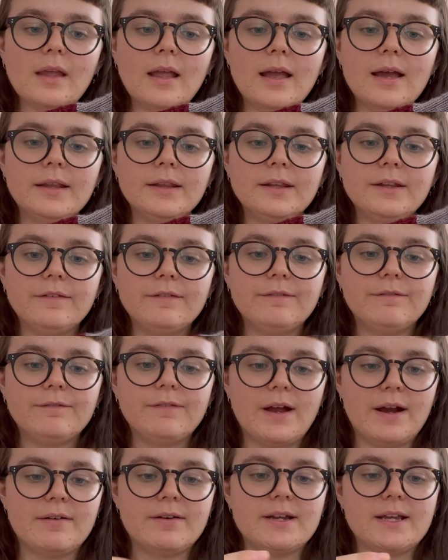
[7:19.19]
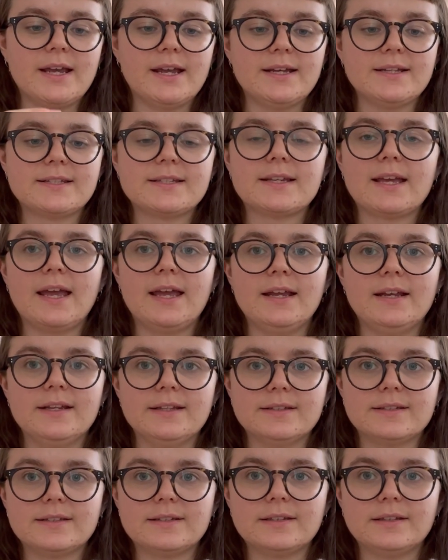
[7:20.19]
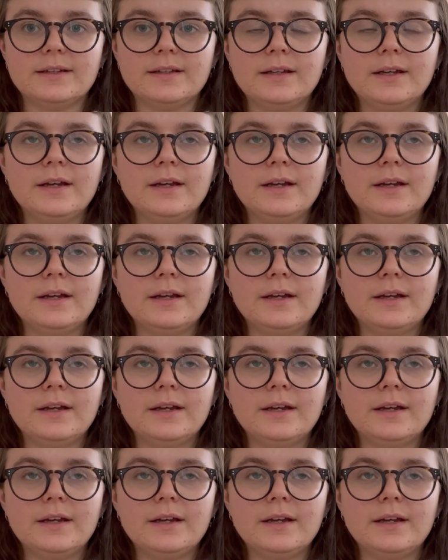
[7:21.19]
and the variegated skein is